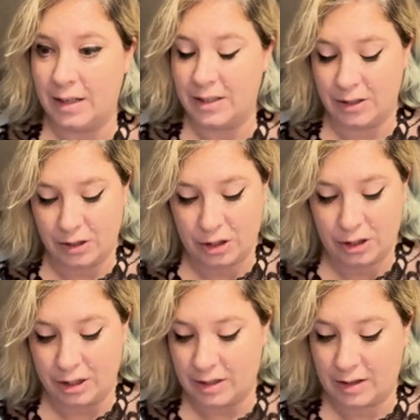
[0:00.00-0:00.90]
search,
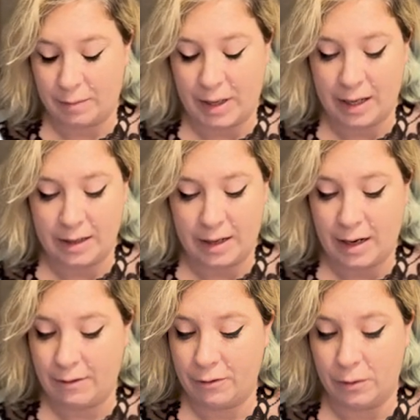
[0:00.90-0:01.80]
just Command
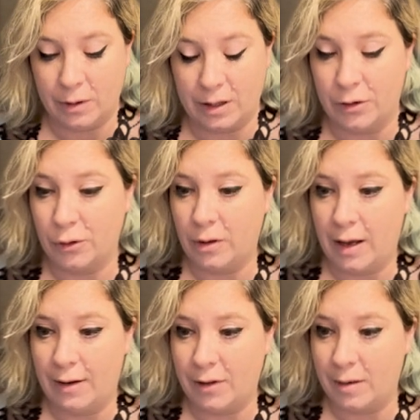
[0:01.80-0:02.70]
F or Control
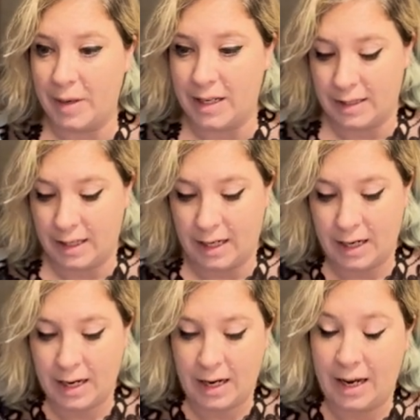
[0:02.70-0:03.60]
F on a PC,
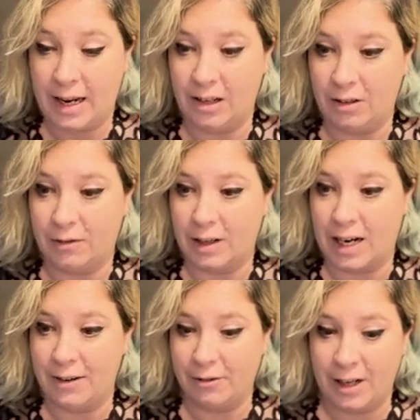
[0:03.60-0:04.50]
and look for
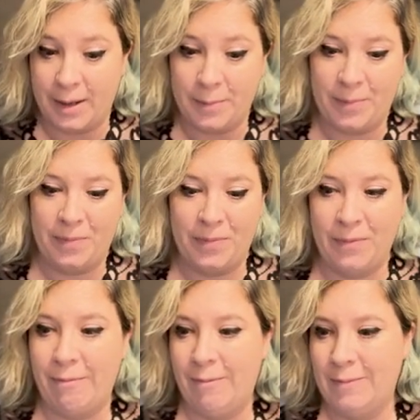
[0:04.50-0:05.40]
iframe.
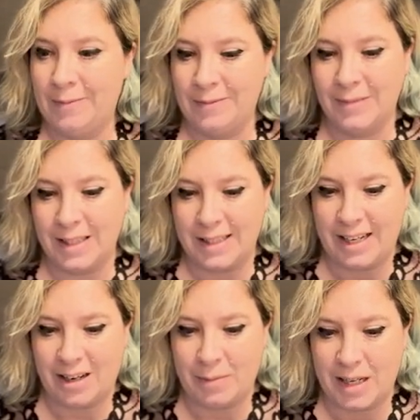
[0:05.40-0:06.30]
See
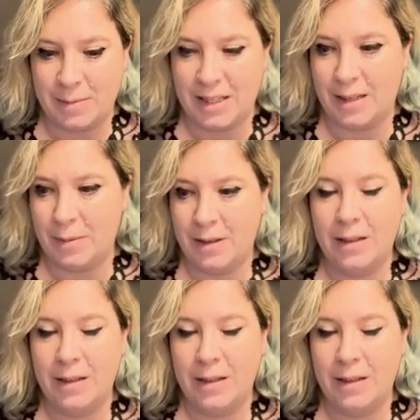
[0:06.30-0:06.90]
how it pops up?